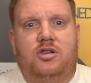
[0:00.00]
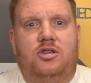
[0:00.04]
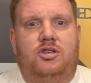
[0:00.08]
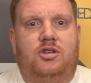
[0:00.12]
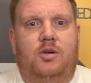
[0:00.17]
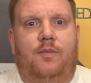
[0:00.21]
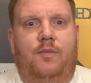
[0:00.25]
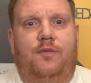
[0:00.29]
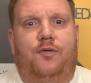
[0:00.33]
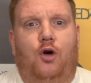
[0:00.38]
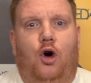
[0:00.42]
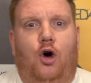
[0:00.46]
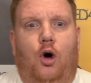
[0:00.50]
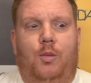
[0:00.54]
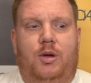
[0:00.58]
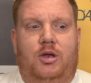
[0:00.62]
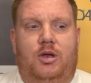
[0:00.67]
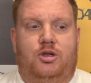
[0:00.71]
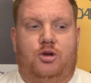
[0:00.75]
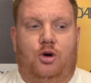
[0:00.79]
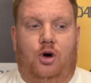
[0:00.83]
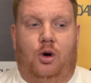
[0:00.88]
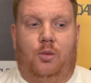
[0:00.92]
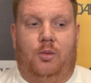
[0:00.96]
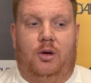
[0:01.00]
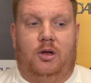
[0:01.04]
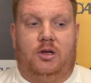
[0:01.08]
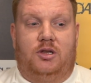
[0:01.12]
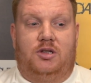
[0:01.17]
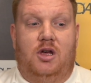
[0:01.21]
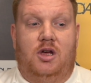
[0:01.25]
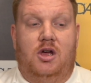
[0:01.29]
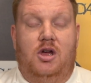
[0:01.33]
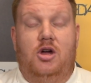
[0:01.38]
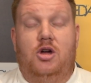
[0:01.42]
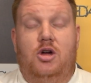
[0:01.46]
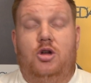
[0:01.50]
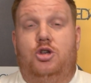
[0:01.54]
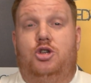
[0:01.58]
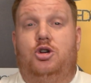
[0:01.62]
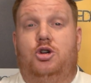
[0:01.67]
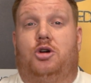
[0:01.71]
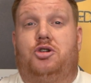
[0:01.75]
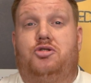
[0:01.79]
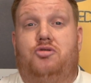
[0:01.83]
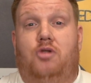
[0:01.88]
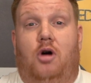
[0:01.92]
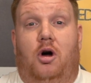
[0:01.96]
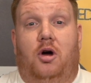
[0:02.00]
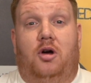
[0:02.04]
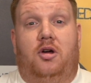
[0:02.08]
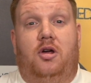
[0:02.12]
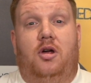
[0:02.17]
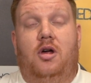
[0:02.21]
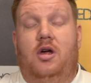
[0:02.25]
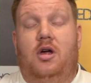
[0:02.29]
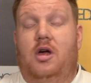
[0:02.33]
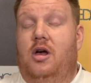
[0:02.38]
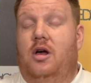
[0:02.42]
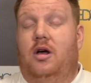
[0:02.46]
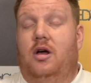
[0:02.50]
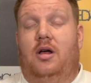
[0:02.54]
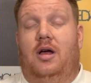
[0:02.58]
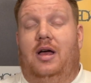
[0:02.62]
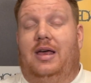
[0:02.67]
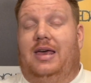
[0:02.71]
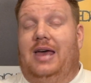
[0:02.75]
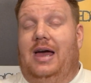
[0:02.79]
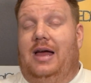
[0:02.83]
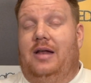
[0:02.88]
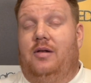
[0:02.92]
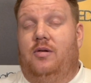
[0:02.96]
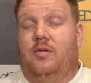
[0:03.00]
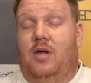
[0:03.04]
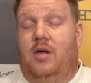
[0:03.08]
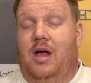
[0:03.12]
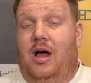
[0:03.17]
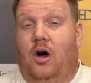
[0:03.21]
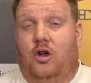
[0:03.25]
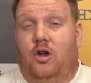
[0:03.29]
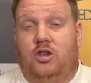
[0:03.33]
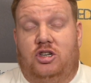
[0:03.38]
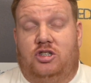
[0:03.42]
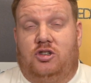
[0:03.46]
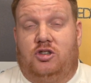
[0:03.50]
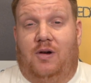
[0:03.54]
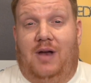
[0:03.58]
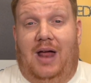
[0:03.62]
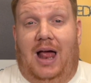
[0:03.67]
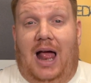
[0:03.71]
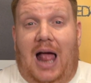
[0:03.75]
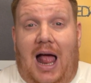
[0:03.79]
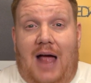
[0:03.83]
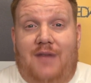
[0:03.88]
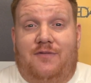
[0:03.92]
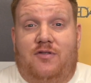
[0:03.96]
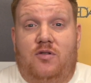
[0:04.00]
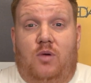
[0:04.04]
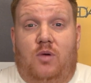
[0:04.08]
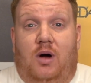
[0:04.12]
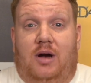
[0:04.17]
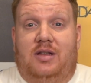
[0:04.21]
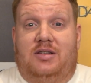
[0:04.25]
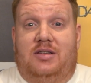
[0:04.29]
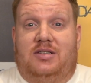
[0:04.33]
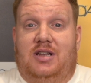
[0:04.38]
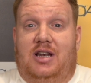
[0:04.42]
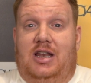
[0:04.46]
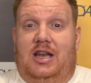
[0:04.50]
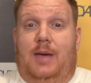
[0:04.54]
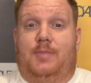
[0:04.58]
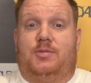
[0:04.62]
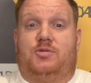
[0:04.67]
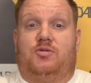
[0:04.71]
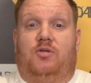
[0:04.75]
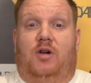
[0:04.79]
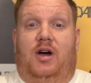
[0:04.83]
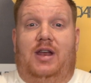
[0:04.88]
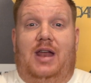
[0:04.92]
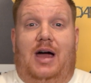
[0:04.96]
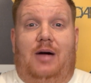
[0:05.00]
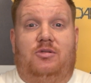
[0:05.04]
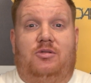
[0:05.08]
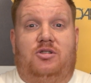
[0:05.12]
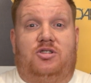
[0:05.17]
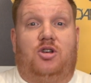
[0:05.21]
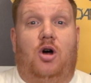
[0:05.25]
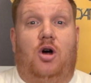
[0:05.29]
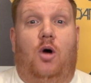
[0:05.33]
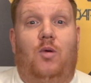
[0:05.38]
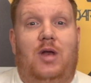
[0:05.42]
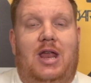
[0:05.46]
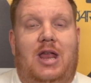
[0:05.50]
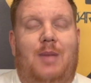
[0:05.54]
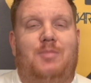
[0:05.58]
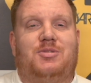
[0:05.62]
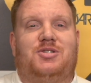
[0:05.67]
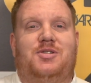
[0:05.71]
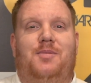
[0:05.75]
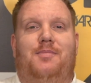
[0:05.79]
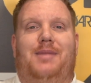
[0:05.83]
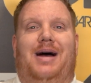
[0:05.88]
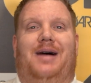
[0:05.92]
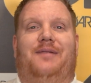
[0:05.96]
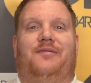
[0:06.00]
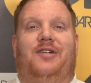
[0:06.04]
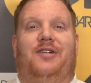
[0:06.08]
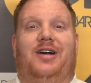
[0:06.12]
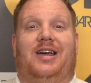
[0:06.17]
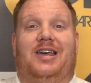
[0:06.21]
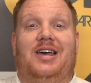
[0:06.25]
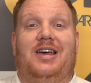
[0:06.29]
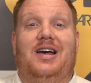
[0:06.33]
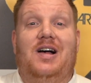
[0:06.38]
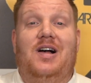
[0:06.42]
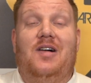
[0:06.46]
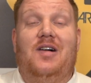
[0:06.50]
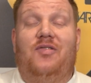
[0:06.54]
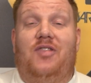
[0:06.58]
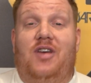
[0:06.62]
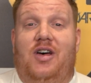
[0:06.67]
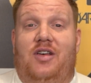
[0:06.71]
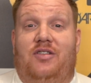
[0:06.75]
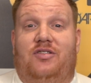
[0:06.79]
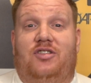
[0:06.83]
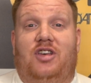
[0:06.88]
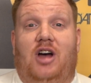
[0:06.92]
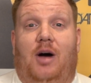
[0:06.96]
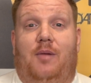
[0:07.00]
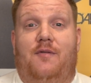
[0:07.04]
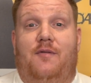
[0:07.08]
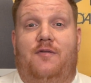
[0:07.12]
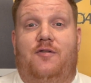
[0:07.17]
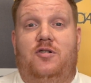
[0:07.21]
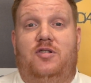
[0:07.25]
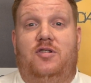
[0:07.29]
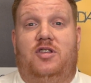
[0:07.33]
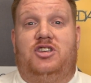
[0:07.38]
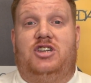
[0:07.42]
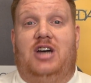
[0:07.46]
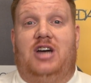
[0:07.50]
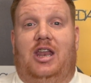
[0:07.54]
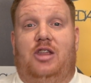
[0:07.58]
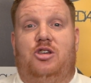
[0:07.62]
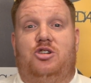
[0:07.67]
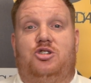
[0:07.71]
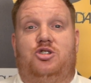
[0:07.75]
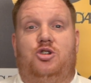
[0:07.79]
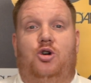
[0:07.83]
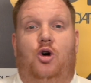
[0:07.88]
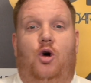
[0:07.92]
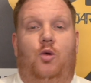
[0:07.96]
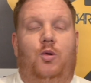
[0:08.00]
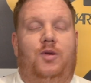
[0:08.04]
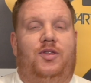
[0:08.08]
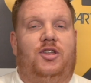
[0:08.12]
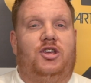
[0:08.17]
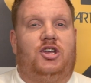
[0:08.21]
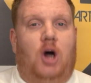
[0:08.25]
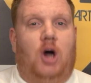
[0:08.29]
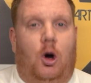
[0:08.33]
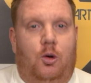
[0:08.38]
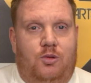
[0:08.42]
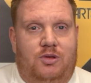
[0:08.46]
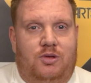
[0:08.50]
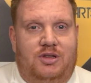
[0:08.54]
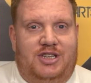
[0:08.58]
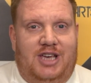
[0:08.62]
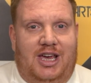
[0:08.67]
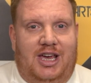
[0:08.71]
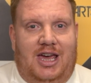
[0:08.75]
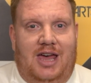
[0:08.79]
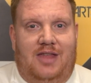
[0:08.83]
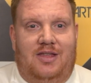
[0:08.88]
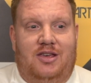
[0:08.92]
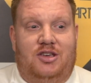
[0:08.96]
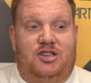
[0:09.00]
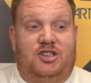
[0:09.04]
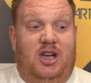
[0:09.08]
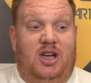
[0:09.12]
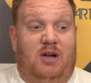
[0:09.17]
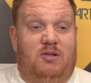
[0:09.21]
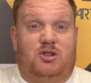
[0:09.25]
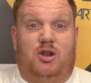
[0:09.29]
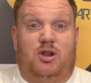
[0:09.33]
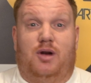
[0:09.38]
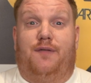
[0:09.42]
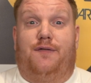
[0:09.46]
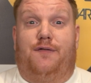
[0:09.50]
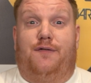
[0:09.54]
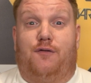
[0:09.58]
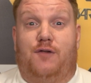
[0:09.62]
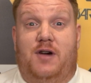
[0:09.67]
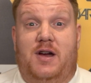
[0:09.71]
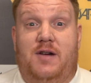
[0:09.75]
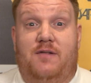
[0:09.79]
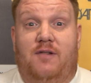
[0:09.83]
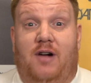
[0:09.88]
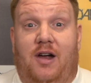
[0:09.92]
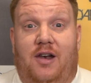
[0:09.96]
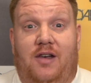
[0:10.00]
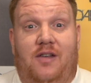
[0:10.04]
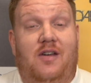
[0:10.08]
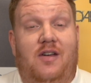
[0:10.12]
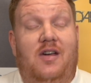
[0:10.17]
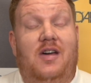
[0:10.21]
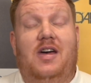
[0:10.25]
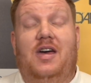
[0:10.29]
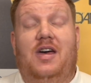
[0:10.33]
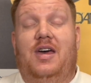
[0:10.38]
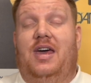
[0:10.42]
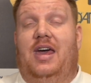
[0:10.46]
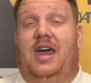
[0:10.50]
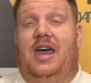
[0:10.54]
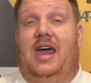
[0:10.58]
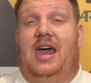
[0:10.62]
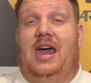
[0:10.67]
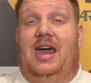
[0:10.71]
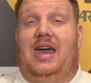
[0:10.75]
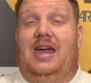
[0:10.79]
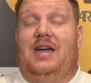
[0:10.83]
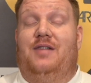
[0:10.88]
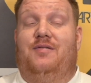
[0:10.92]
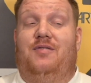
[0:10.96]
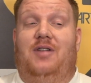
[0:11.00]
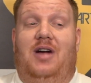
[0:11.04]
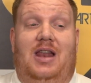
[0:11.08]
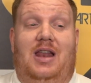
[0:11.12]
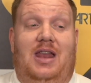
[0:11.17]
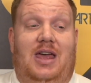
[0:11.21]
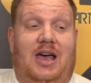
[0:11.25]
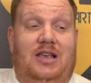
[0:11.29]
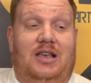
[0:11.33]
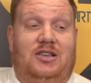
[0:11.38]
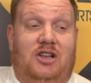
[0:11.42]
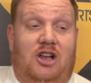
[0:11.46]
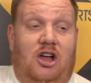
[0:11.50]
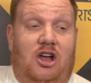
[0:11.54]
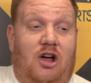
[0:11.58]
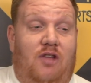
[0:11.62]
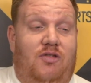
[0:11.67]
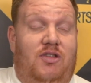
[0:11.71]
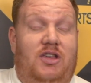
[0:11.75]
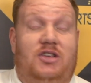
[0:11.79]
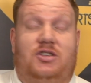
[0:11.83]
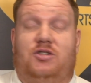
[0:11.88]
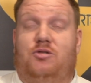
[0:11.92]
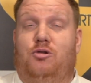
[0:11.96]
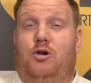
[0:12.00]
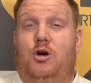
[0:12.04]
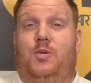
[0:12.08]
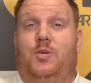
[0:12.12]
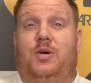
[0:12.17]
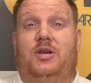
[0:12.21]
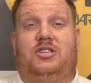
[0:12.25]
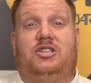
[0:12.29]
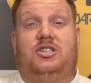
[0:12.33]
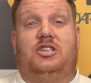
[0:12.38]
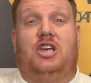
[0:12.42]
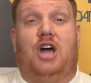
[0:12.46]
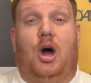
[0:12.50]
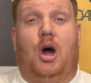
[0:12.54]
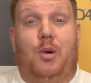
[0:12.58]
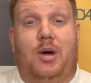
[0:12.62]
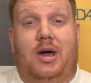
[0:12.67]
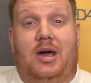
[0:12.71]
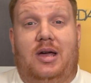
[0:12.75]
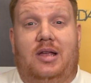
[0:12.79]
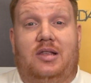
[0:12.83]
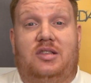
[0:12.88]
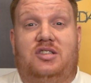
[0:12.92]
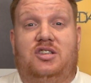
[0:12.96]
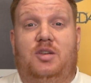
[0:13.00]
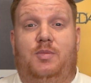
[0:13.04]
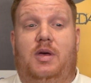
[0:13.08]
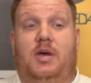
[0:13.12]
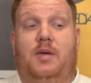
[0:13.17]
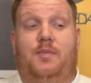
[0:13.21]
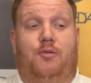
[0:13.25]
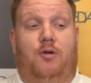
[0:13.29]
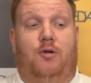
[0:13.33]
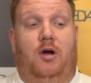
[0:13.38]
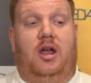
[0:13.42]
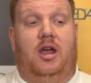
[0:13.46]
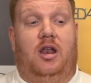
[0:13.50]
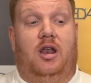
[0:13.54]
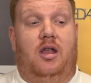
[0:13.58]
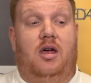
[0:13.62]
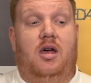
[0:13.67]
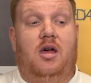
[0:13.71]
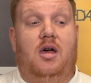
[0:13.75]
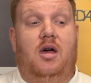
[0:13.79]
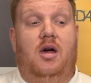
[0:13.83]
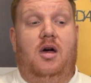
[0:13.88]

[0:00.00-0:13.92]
some form in Dortmund. Josh Rock, again, just on everyone's lips right now. And Scott Williams, the maverick that has come through the Challenge Tour with the golden ticket this year, is on a free run here. He really is. And look, this group is going to be brilliant.